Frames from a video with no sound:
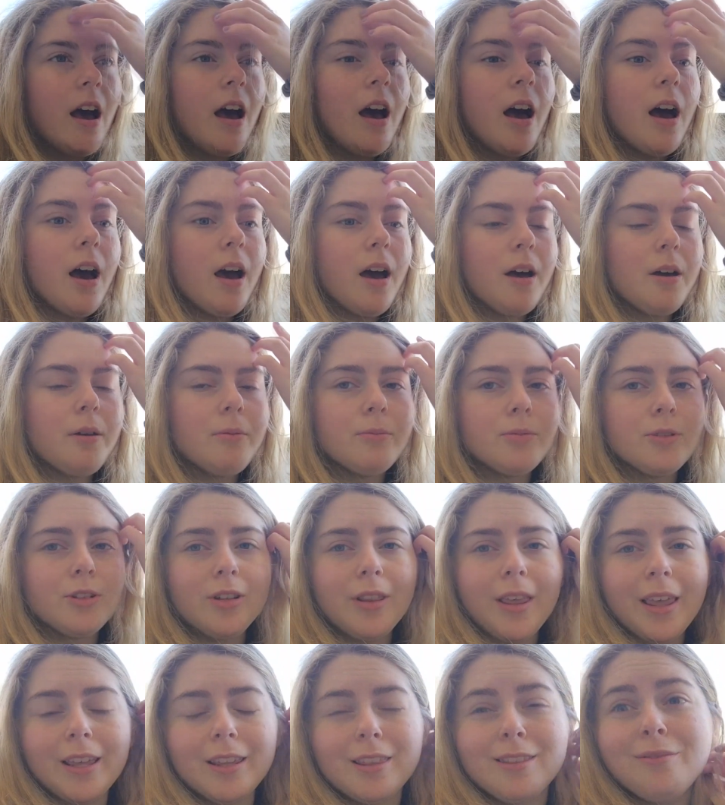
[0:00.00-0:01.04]
Um,
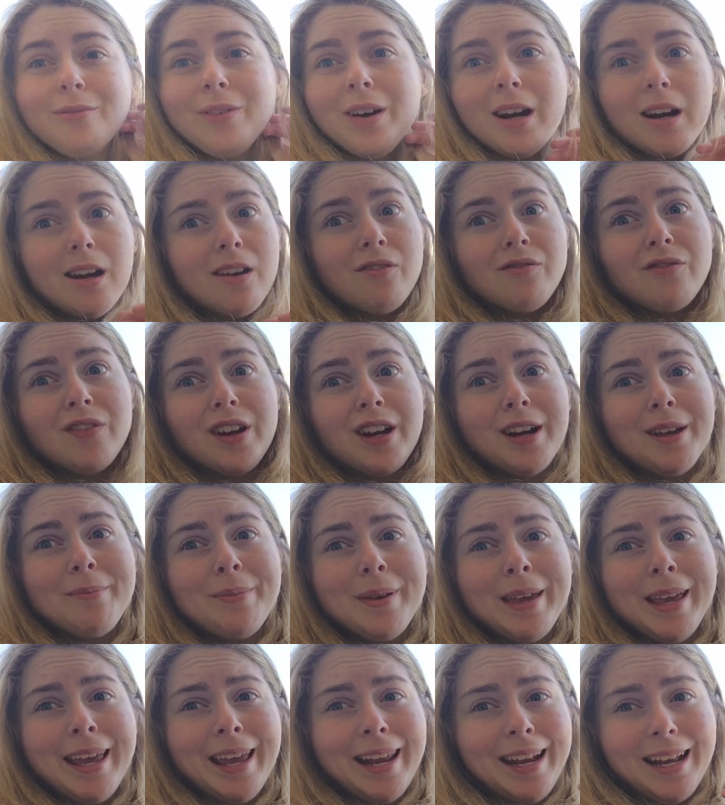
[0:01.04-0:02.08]
like the very, very
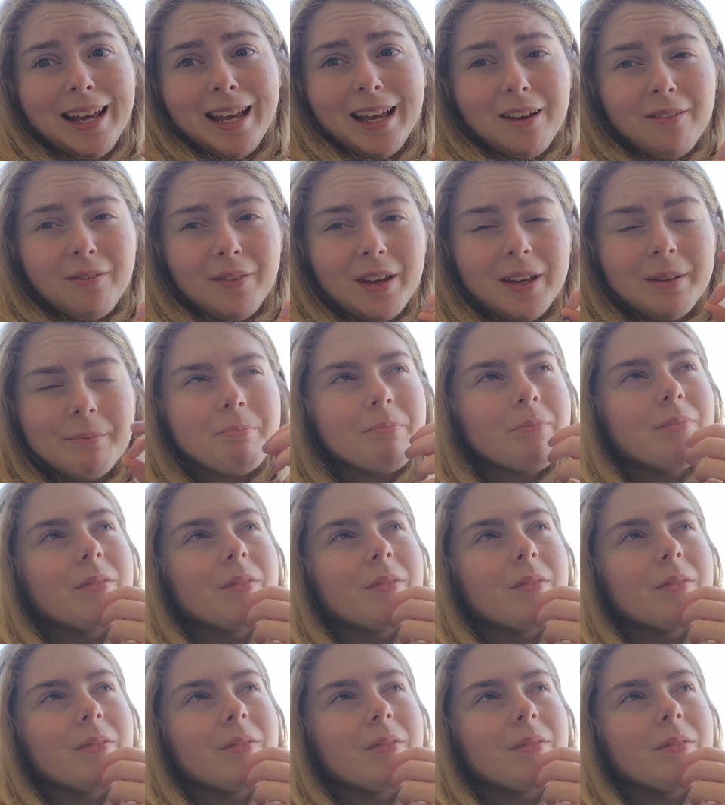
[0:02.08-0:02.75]
beginning of it.